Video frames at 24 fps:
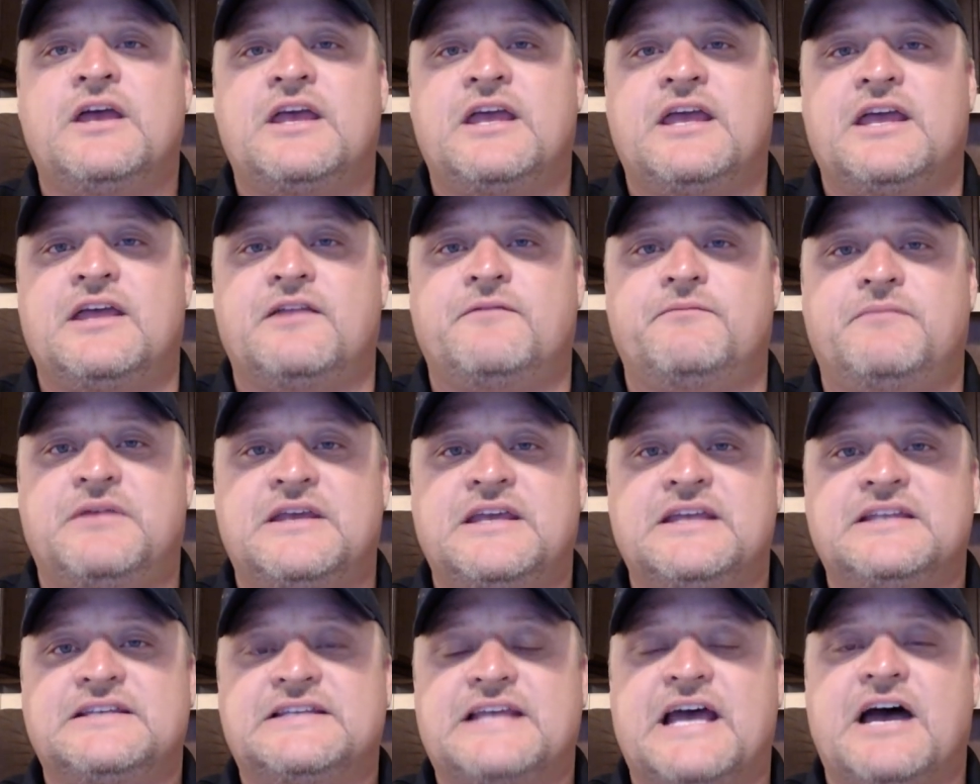and
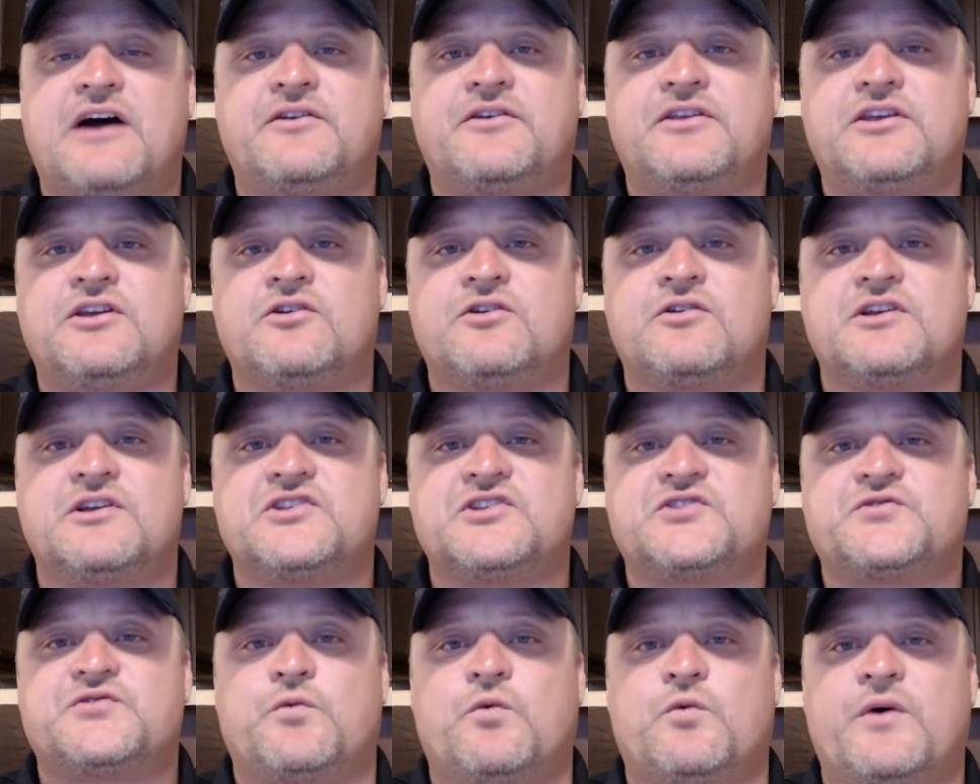being down here
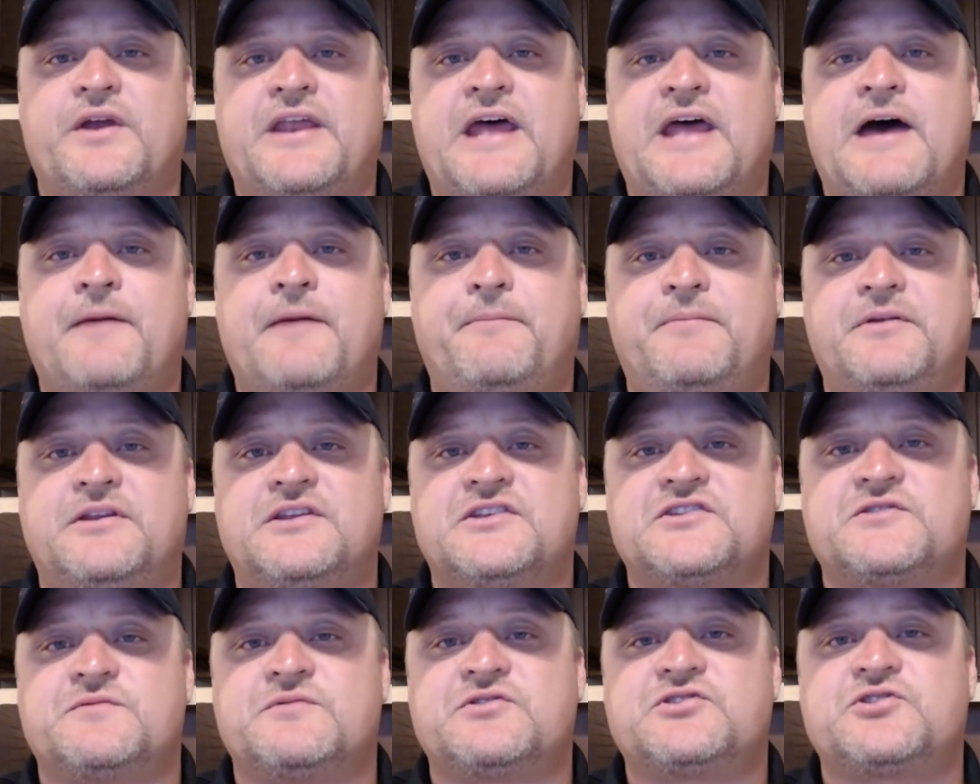is what happened
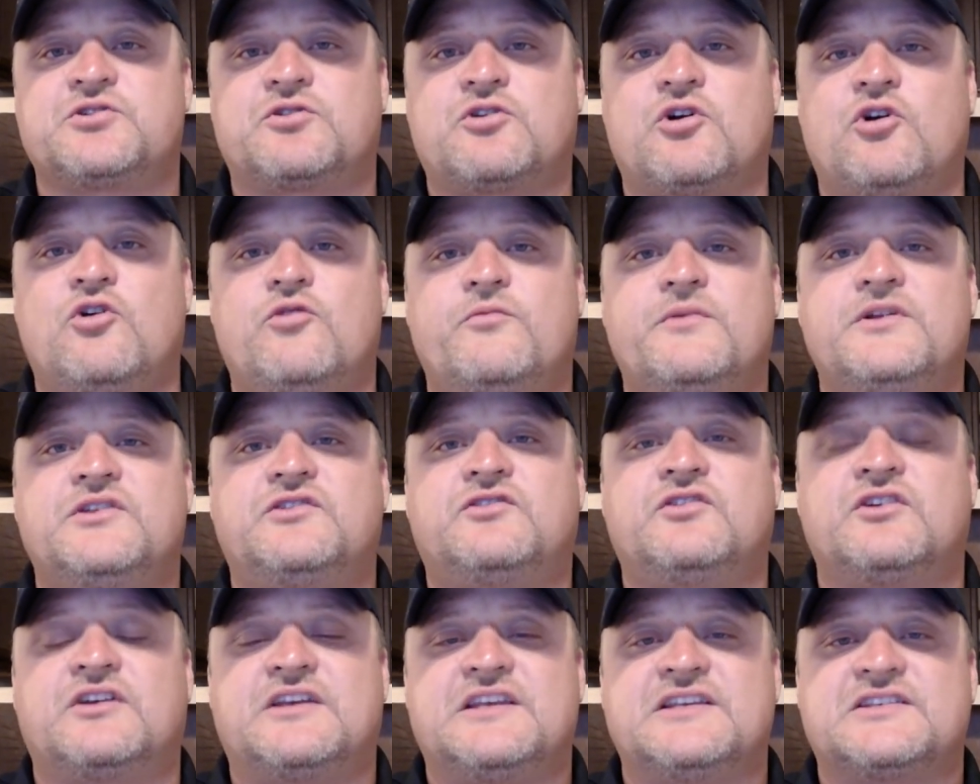is Mr. Coleman
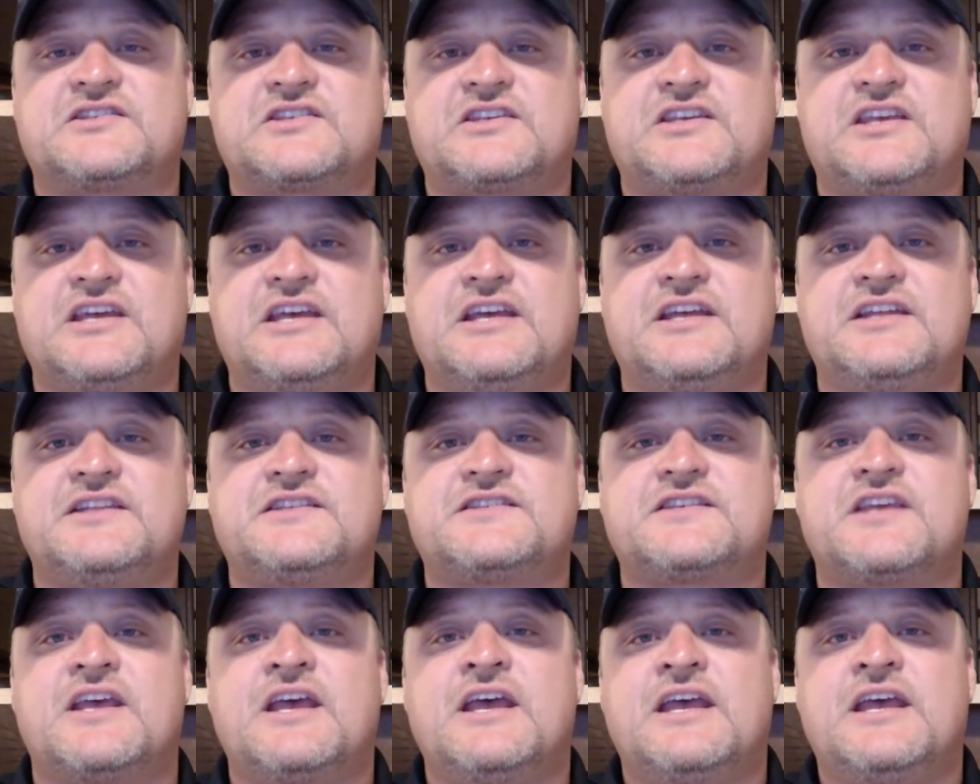took his
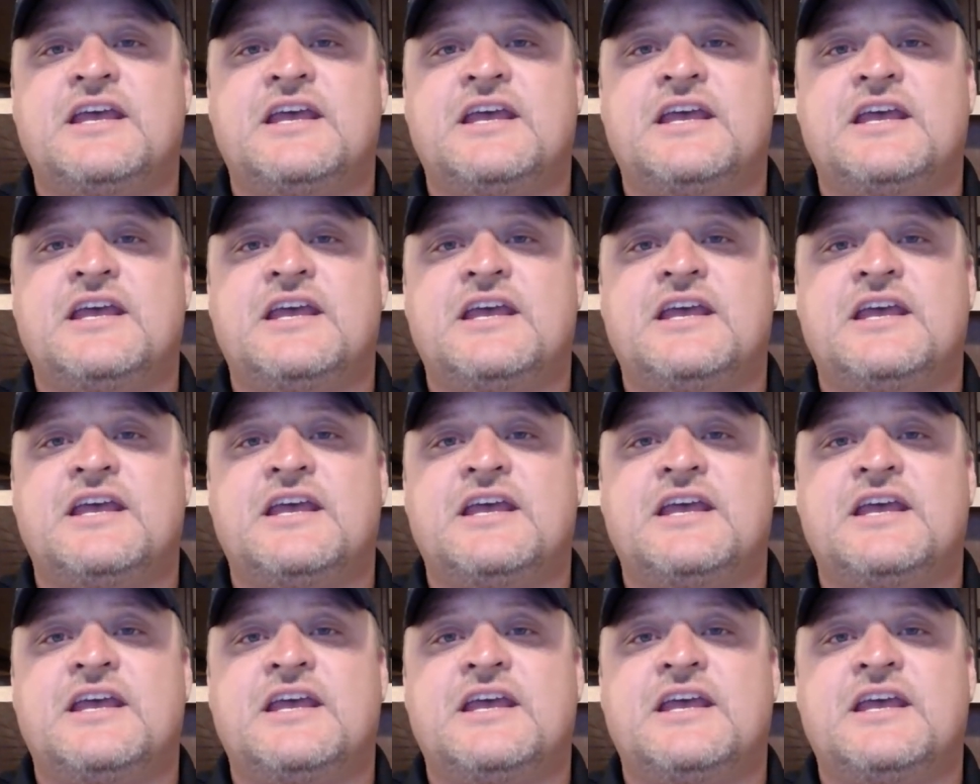kids.